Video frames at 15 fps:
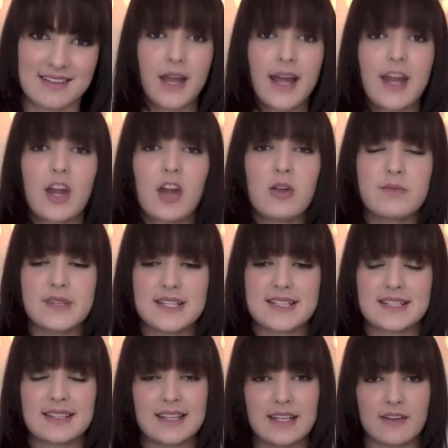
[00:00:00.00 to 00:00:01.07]
I hope this
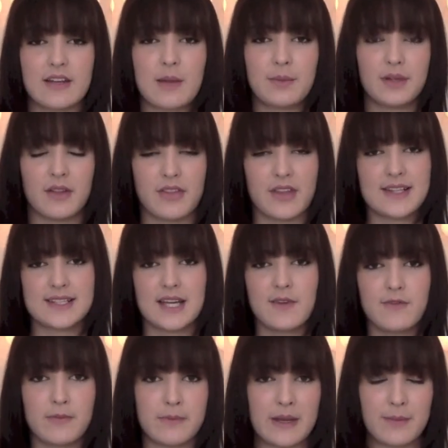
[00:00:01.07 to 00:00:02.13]
cleared a couple of things up
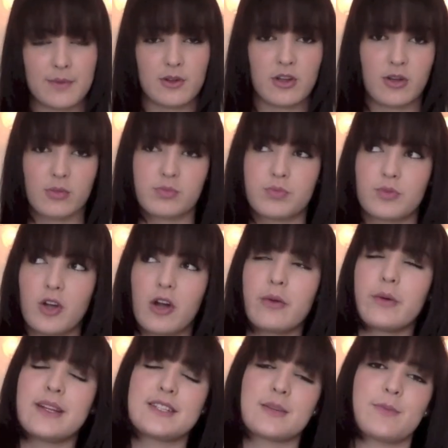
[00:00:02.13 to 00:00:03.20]
for people who go
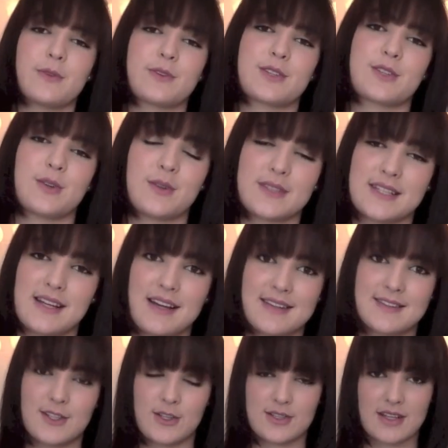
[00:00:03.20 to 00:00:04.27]
into bookstores and ask
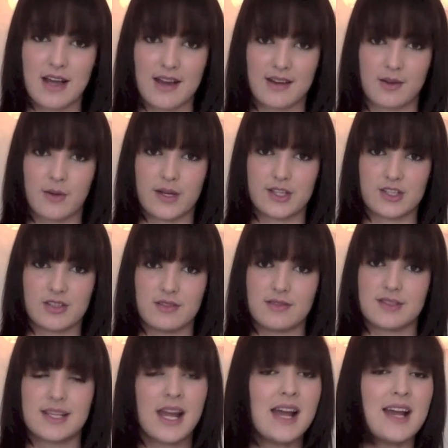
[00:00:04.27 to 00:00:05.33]
those kind of questions.